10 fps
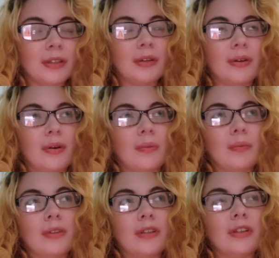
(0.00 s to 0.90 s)
you know,
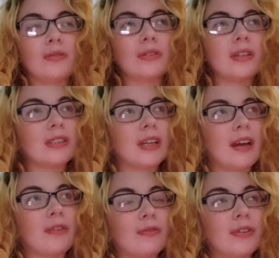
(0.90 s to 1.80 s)
you start to
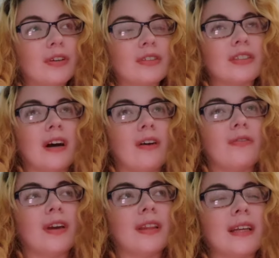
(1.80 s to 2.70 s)
kind of free
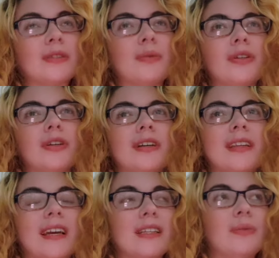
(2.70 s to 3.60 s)
yourself. And that's when you're
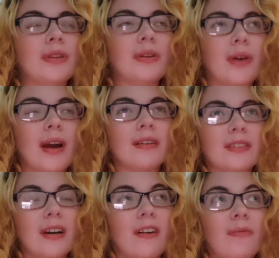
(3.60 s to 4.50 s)
connecting with your higher
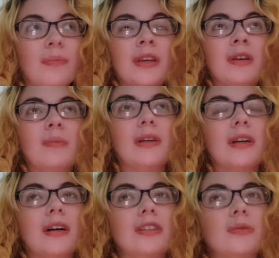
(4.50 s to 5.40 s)
self
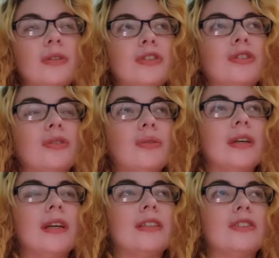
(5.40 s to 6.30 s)
because what you're
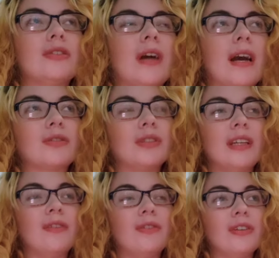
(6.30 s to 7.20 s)
doing is you're actually
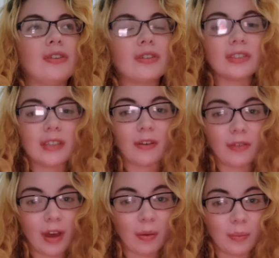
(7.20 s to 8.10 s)
giving yourself
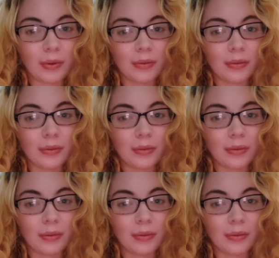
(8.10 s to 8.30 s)
help,